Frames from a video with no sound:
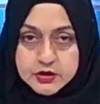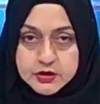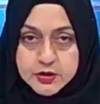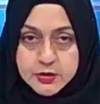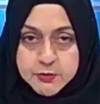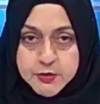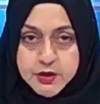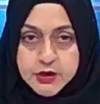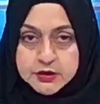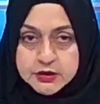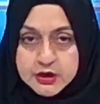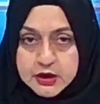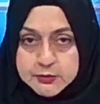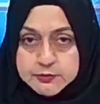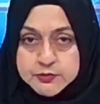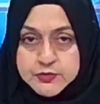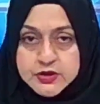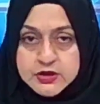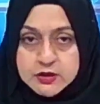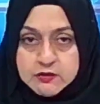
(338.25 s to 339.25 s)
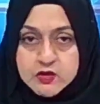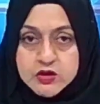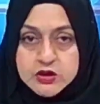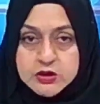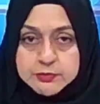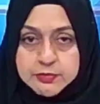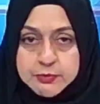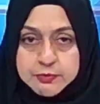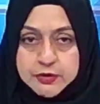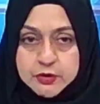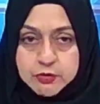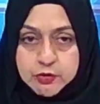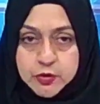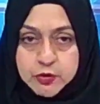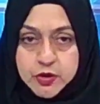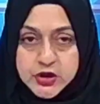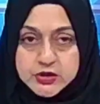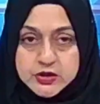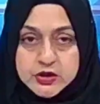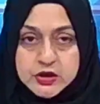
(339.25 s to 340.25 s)
Among them, 70 people were
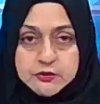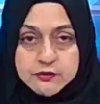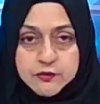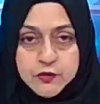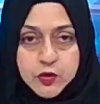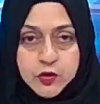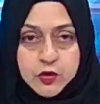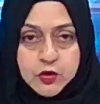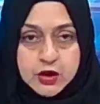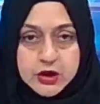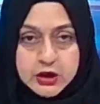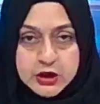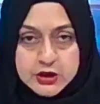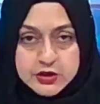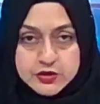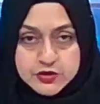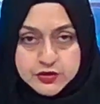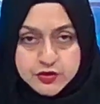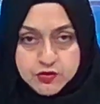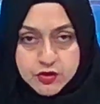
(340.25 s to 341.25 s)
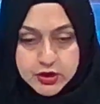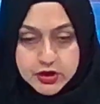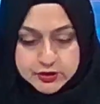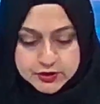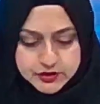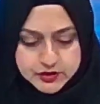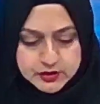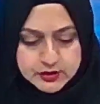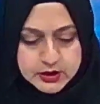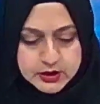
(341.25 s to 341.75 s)
waiting for aid trucks.